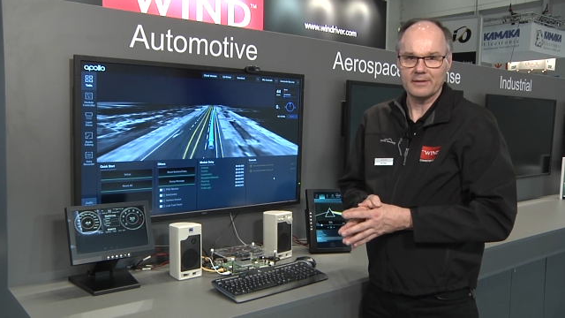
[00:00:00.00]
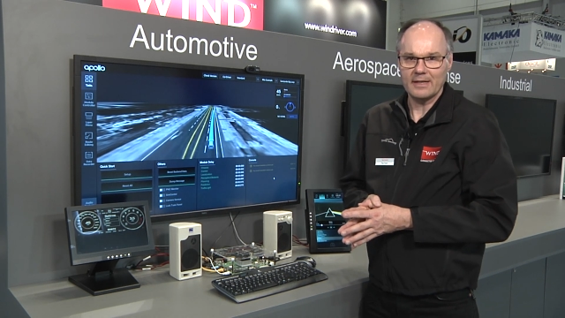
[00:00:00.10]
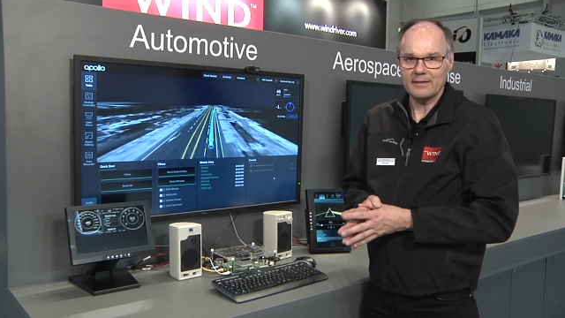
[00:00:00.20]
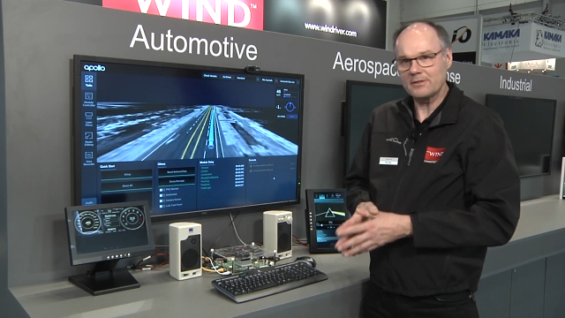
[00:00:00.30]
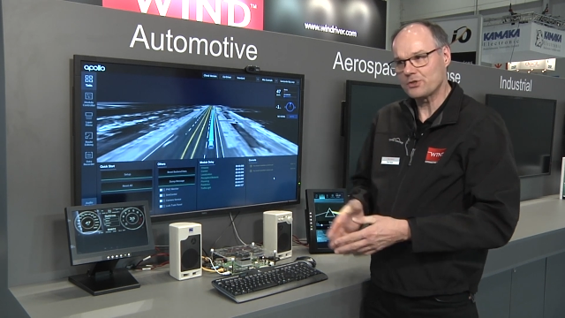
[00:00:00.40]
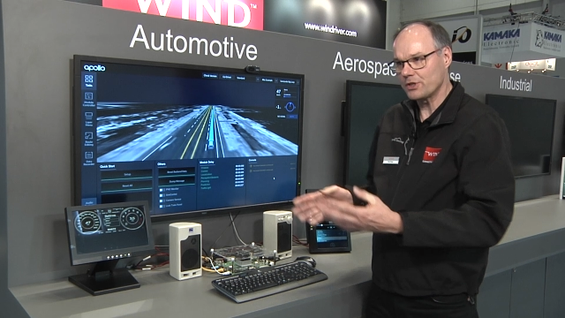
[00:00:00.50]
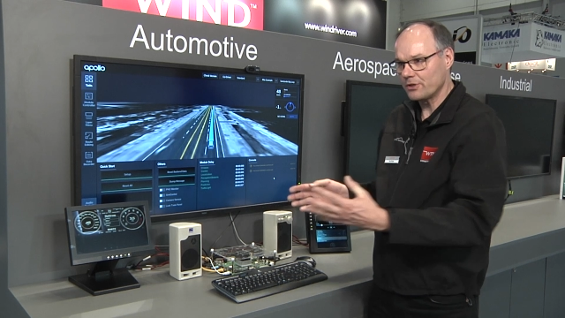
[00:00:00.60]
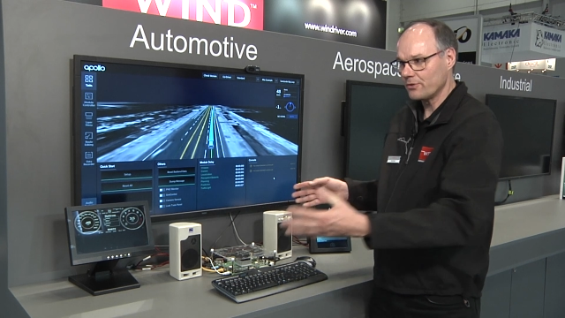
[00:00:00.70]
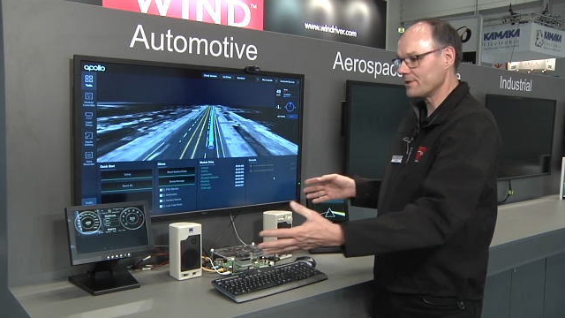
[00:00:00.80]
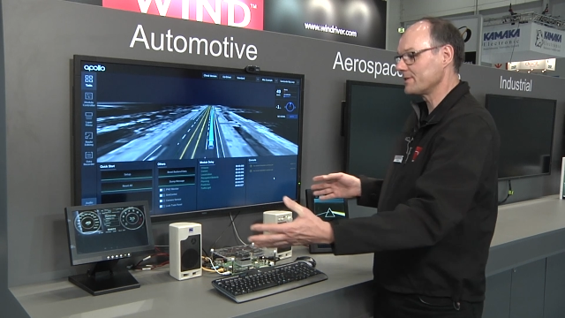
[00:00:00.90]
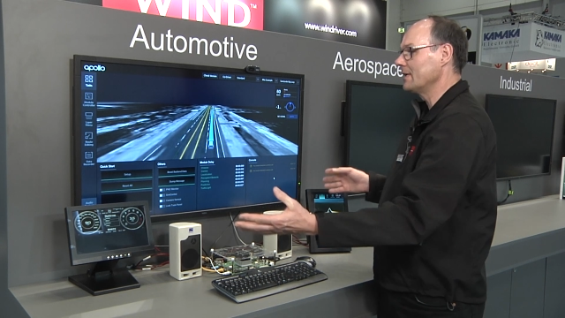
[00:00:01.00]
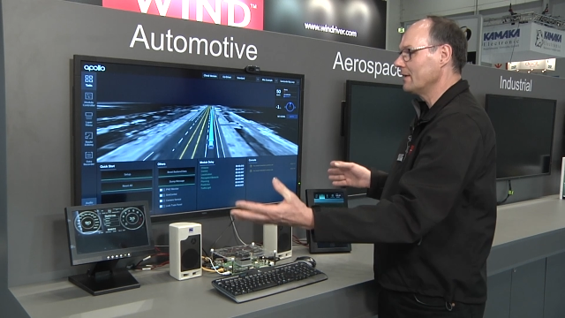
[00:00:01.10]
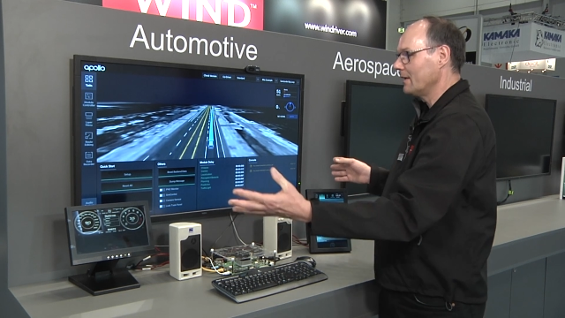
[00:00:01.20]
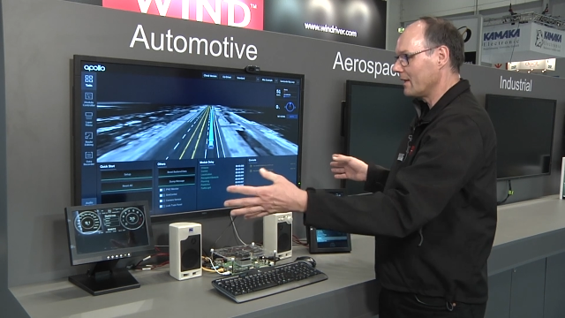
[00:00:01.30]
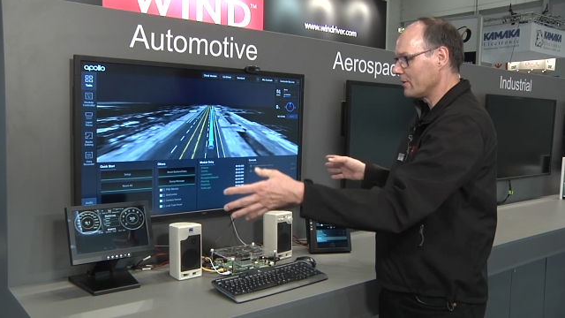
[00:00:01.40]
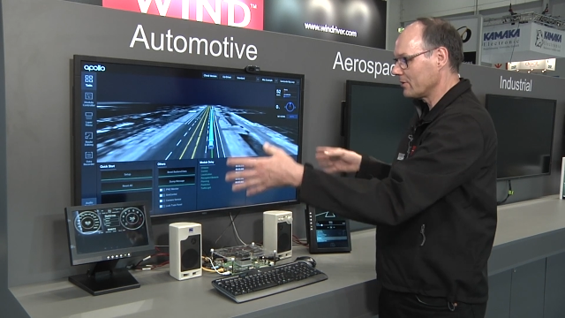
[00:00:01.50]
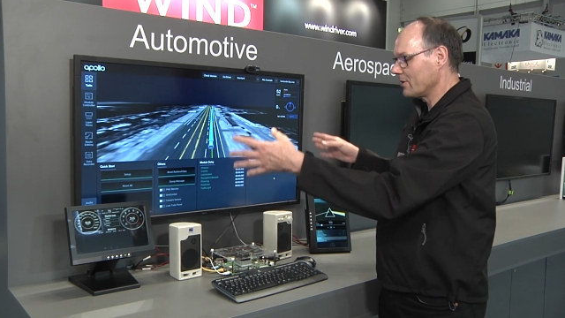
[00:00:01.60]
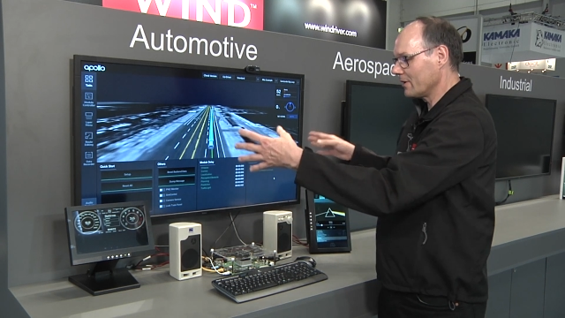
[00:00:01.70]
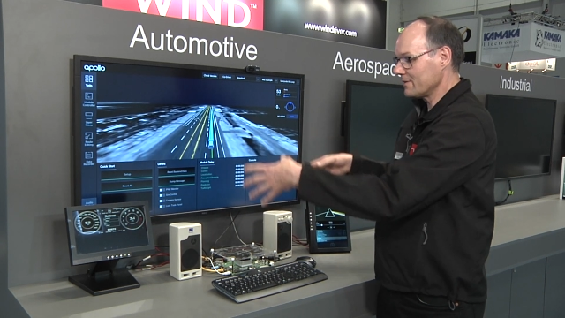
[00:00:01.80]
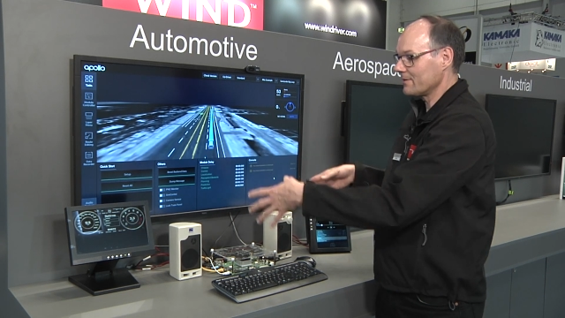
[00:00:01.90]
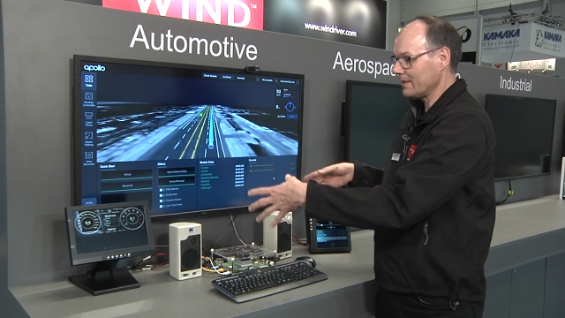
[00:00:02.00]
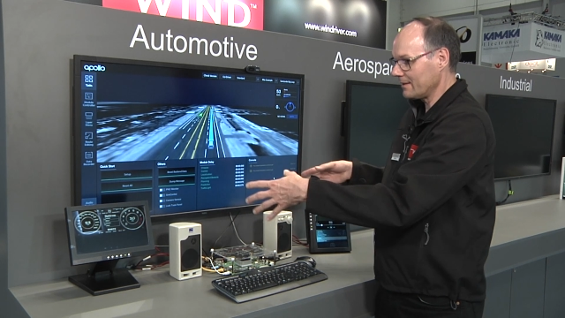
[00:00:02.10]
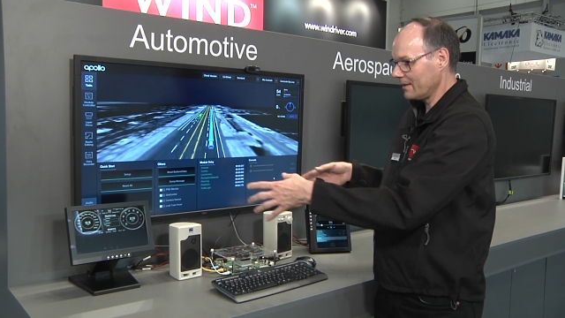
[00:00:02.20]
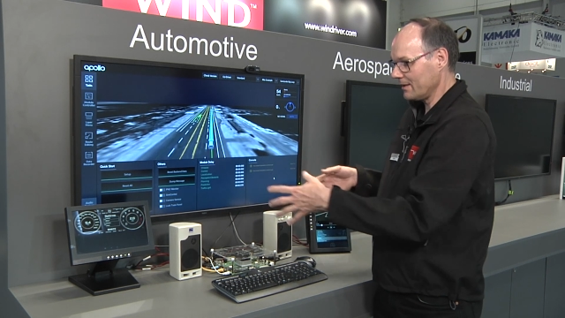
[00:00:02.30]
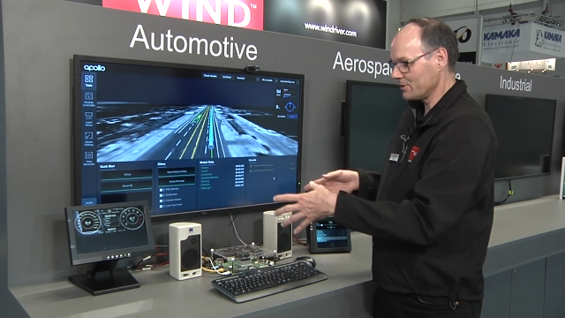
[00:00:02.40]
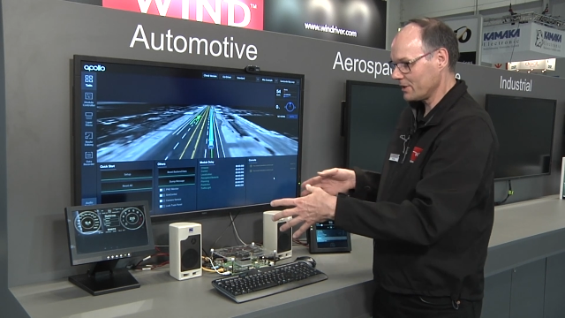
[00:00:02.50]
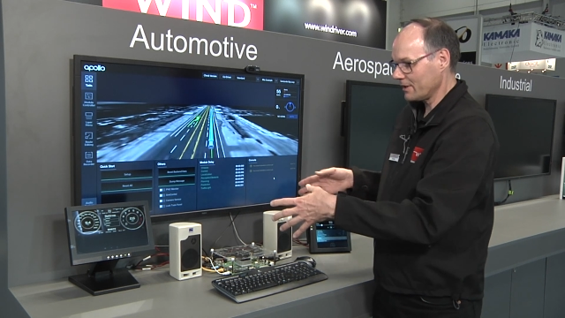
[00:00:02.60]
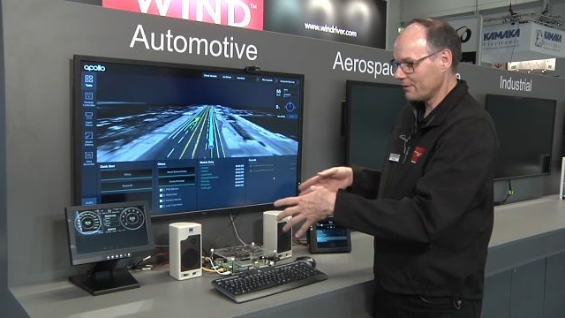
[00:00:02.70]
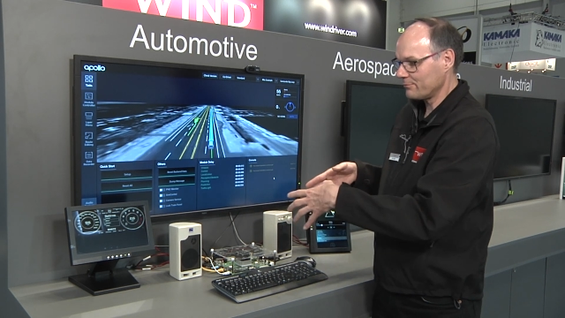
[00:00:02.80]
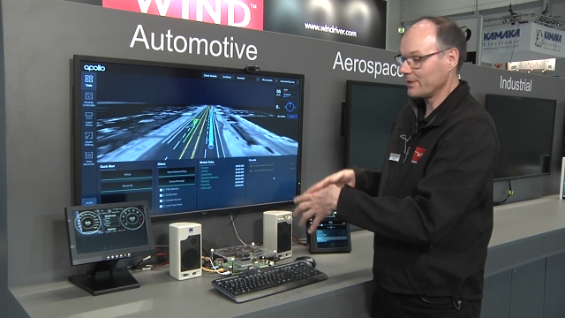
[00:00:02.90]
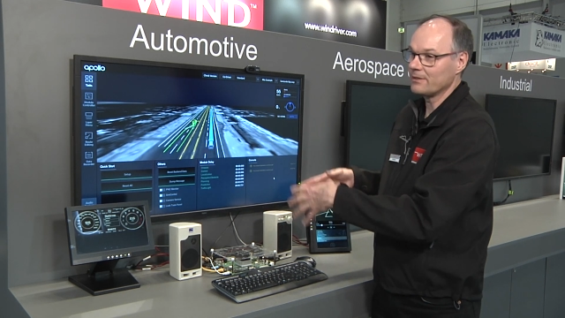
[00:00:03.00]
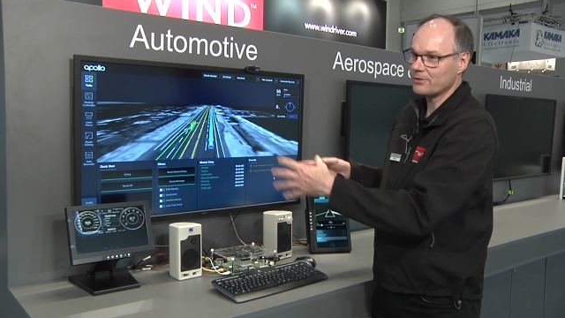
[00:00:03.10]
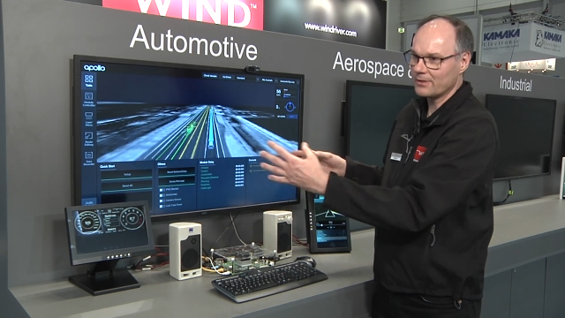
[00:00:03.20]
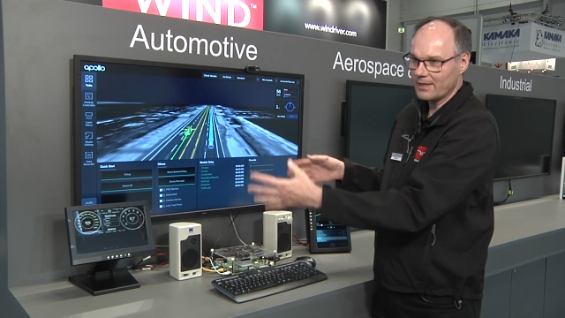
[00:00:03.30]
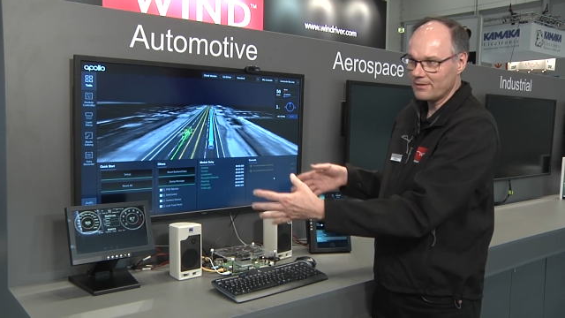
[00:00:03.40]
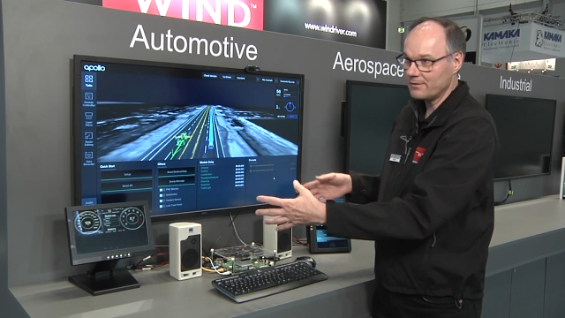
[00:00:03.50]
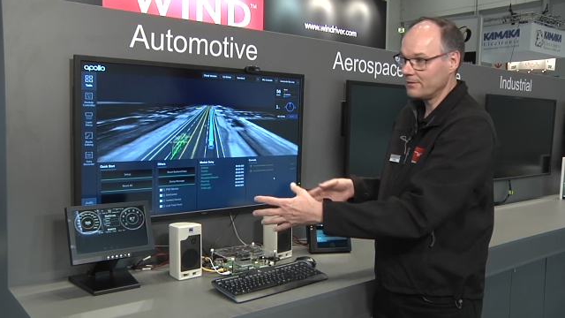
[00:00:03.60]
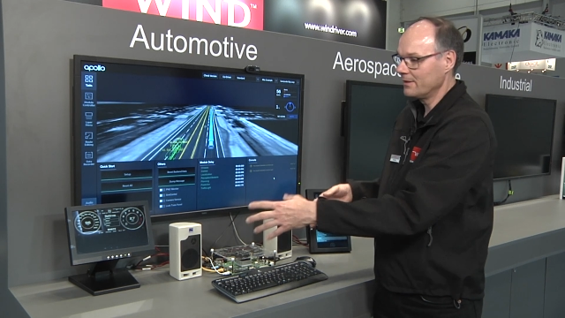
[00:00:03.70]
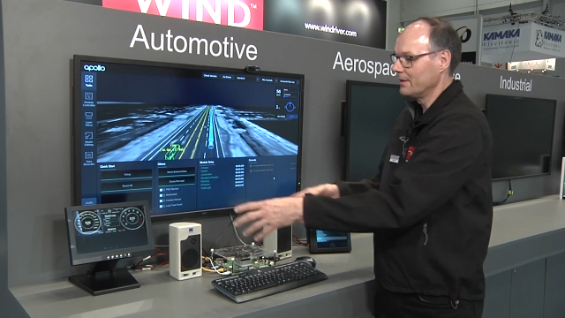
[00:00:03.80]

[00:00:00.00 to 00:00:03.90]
And this shows how consolidation can bring together